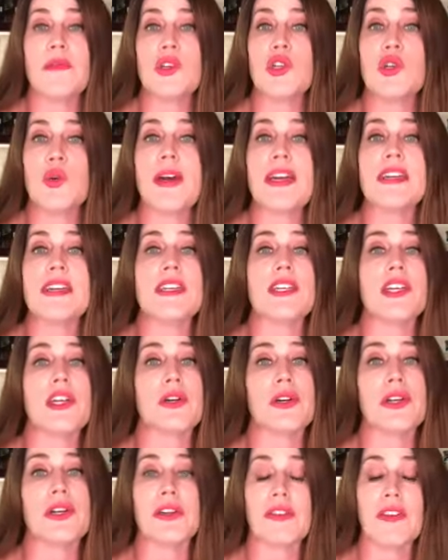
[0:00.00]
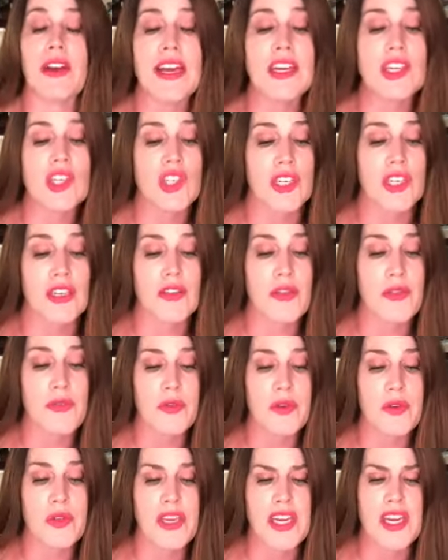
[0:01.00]
joint deterioration
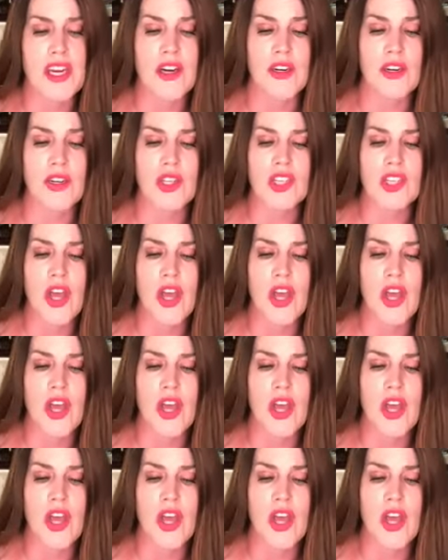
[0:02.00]
through the years.